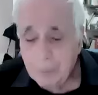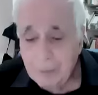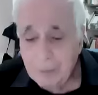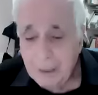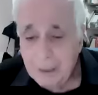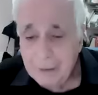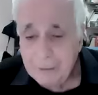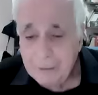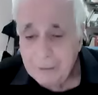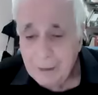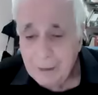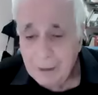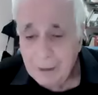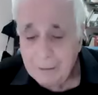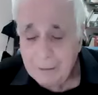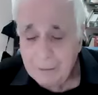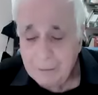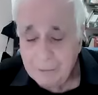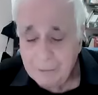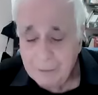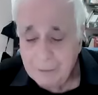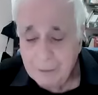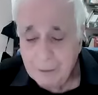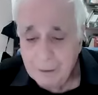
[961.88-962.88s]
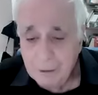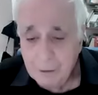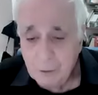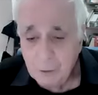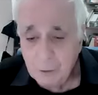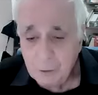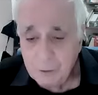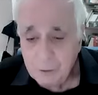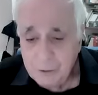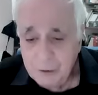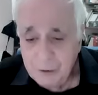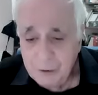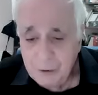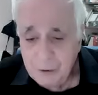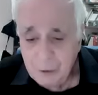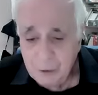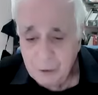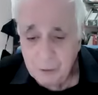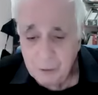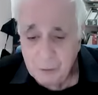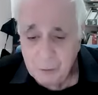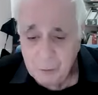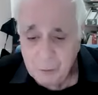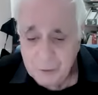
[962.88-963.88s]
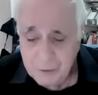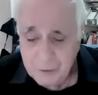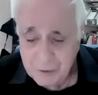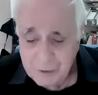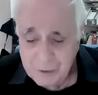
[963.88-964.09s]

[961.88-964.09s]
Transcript: and continued with